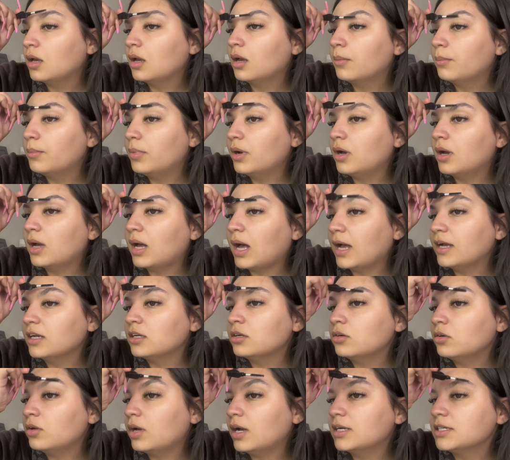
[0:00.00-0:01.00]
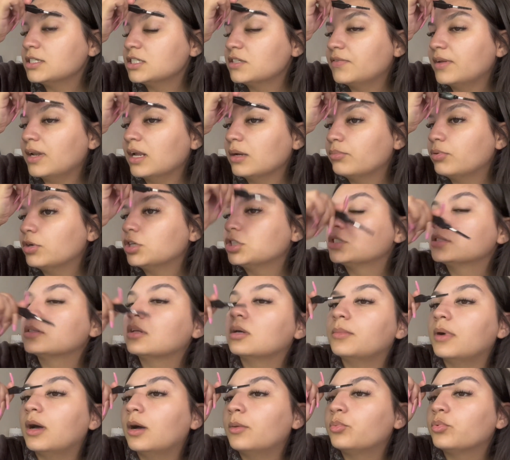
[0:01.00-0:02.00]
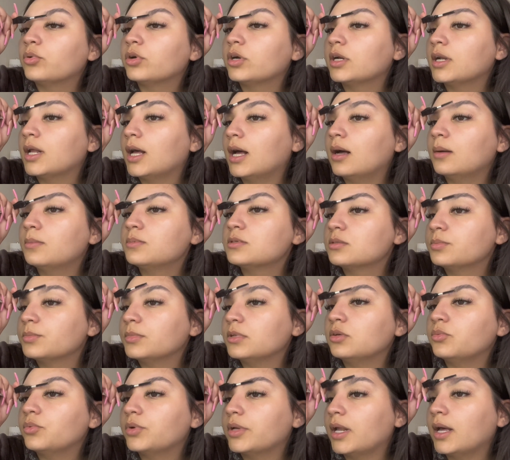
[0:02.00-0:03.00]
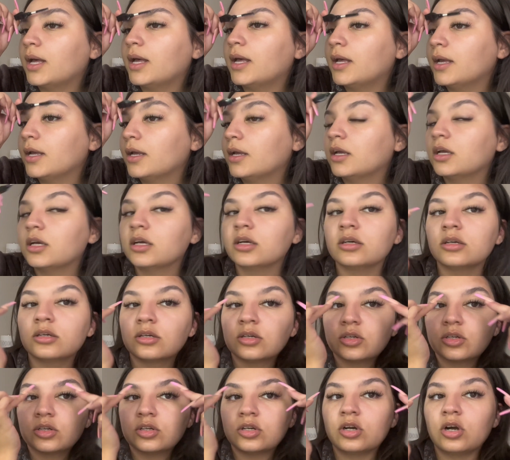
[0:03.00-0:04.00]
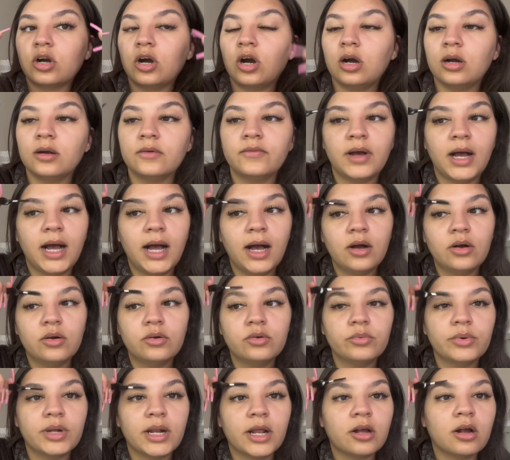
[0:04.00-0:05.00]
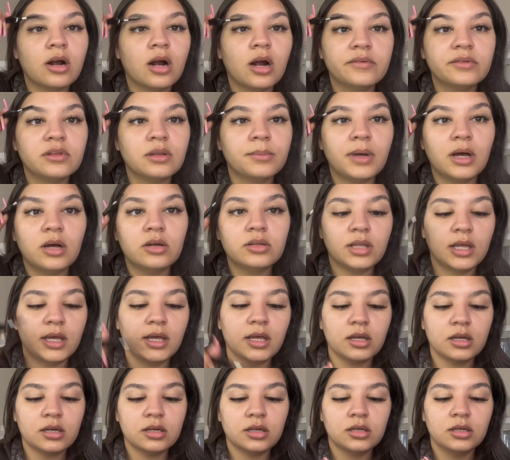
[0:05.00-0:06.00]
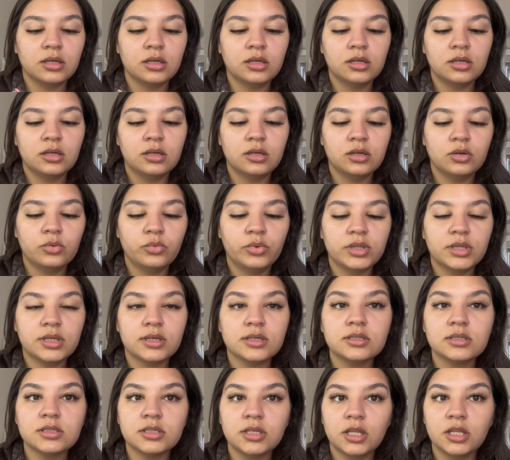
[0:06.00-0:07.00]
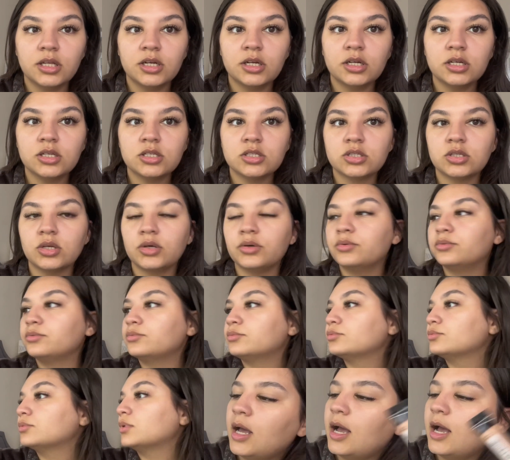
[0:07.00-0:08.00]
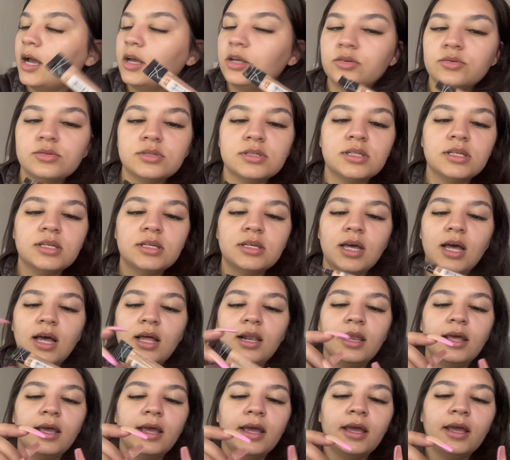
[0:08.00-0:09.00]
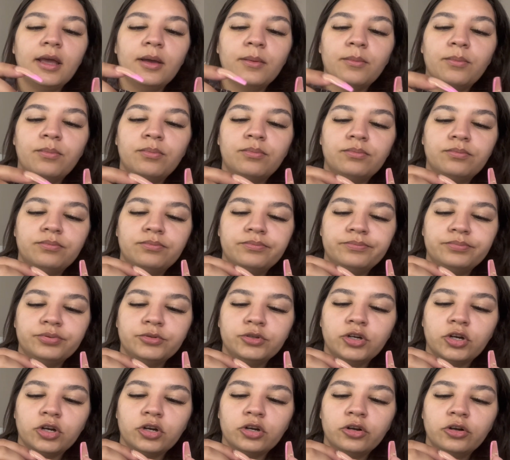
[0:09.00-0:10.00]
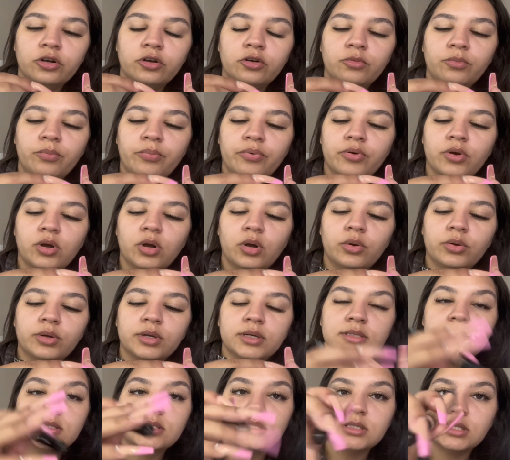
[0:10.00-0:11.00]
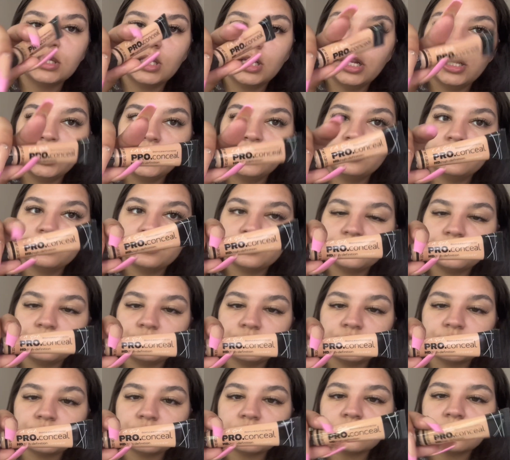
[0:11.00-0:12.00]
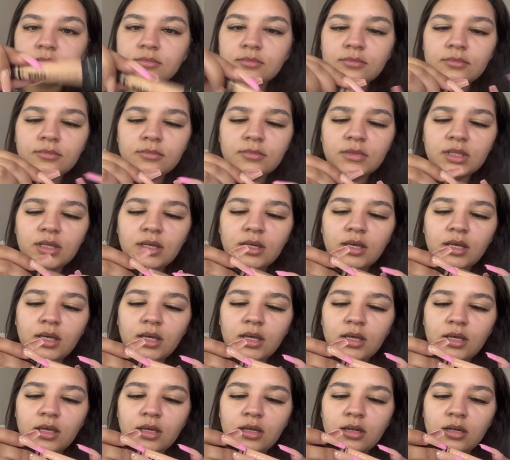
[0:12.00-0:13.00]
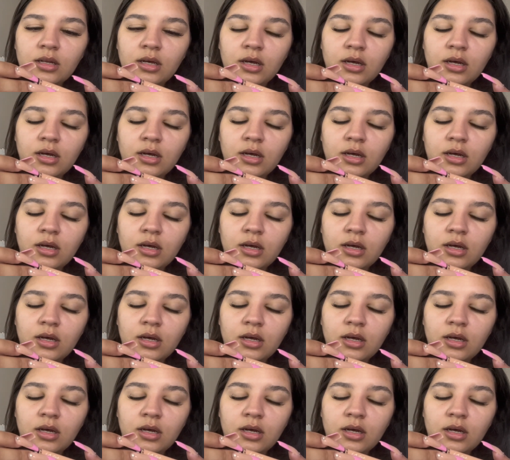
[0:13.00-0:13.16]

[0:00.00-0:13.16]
But I don't know, I just feel like brushing them upward helps me when I carve them out like with concealer. So I use the LA Girl Pro Concealer in